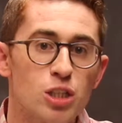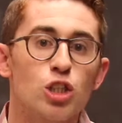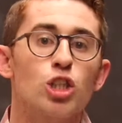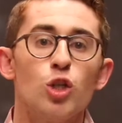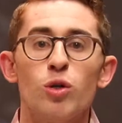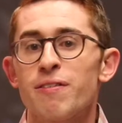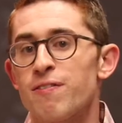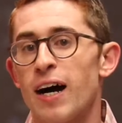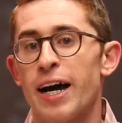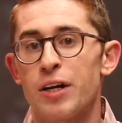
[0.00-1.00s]
us
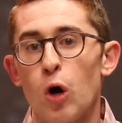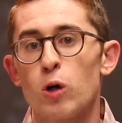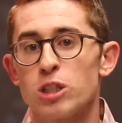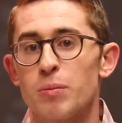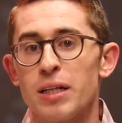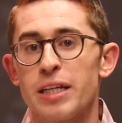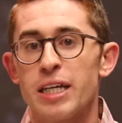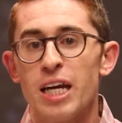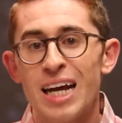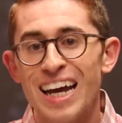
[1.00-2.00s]
unified
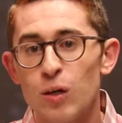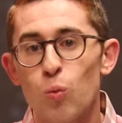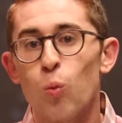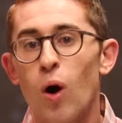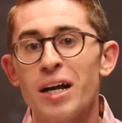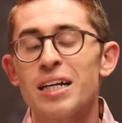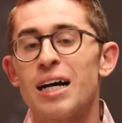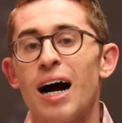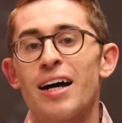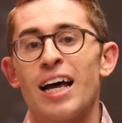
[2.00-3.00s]
ultimately in what
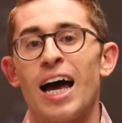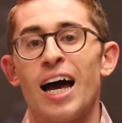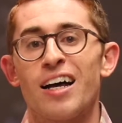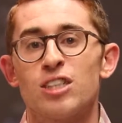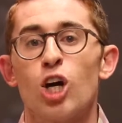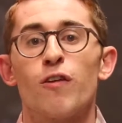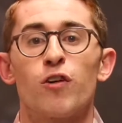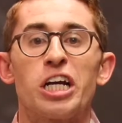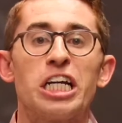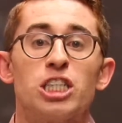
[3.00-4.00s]
God has
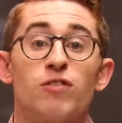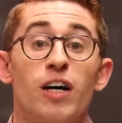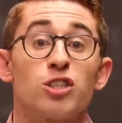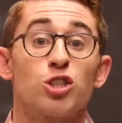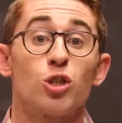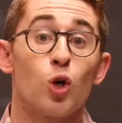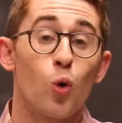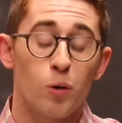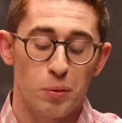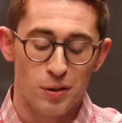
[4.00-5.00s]
for each of us
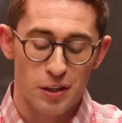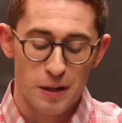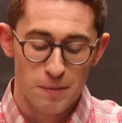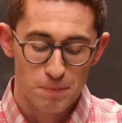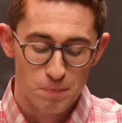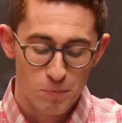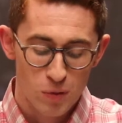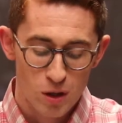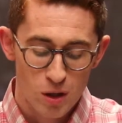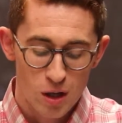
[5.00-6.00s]
corporately.
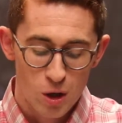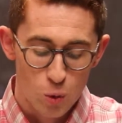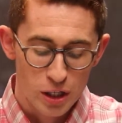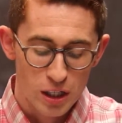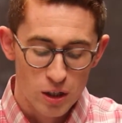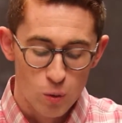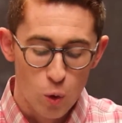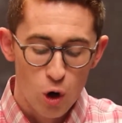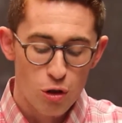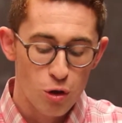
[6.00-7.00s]
We're going to
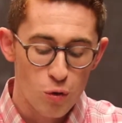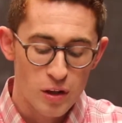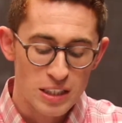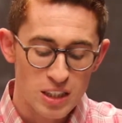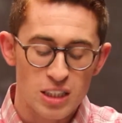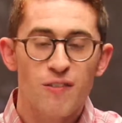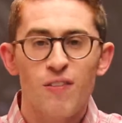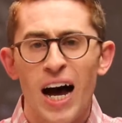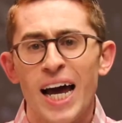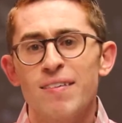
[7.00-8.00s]
walk through these
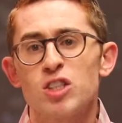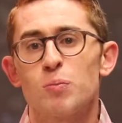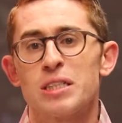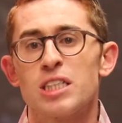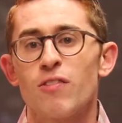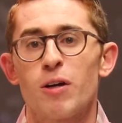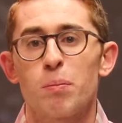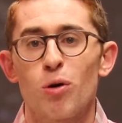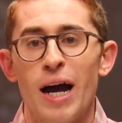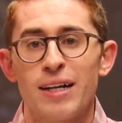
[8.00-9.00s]
5
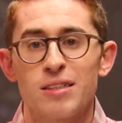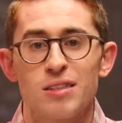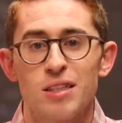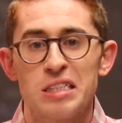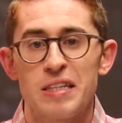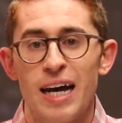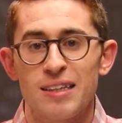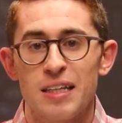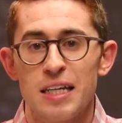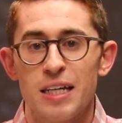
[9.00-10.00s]
specific practices
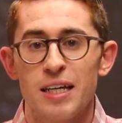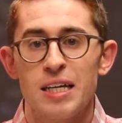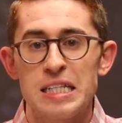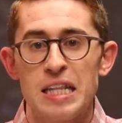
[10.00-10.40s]
that the